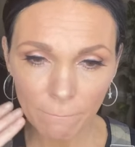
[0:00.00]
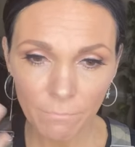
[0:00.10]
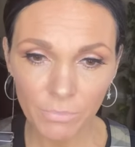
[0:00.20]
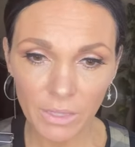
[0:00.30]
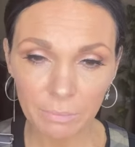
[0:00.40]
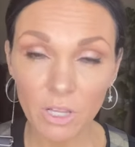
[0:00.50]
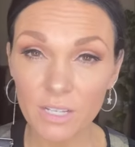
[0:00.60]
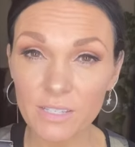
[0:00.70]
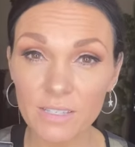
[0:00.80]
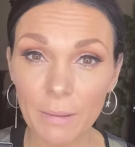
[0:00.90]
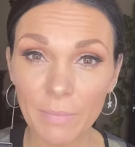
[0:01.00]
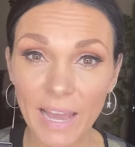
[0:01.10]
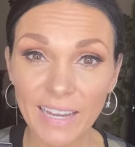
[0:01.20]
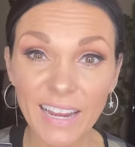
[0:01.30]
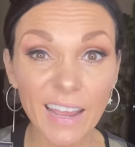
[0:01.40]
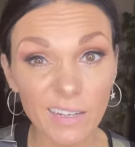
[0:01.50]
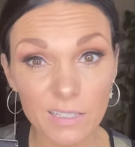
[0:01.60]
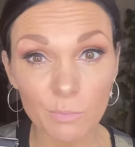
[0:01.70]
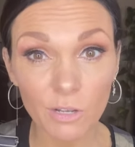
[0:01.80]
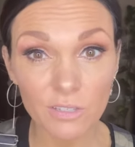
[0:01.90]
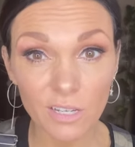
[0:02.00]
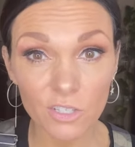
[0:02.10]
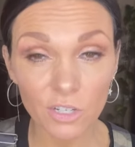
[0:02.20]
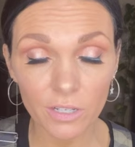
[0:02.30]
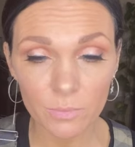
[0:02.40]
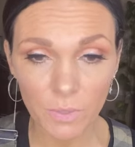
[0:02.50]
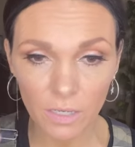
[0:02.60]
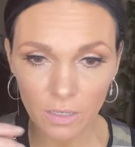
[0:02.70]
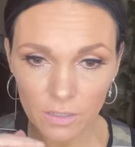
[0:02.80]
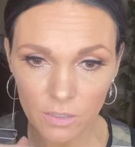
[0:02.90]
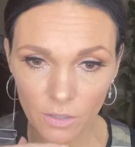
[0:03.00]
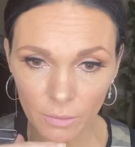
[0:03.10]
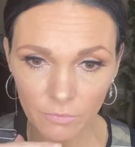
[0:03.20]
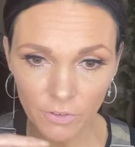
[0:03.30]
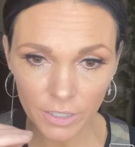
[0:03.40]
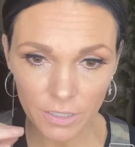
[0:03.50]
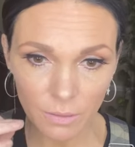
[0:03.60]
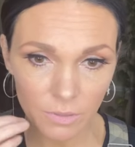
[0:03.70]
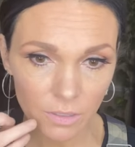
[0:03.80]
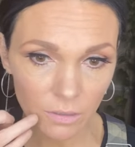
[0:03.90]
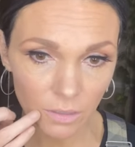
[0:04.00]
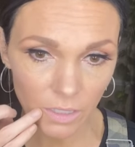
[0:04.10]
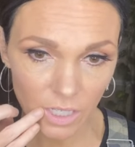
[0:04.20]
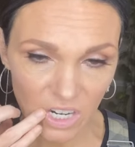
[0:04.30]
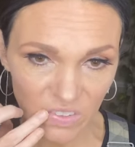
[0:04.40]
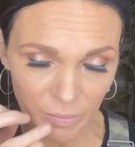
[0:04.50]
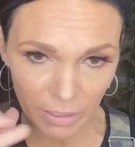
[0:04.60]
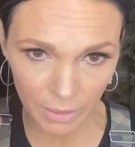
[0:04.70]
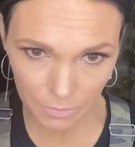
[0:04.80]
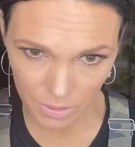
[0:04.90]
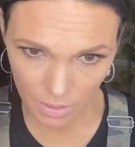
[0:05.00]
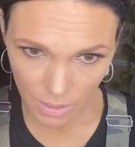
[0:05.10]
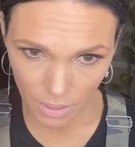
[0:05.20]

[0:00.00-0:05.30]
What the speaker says: Lip gloss is not bad, and it smells like circus peanuts, so I'm very tempted to lick it off my lips.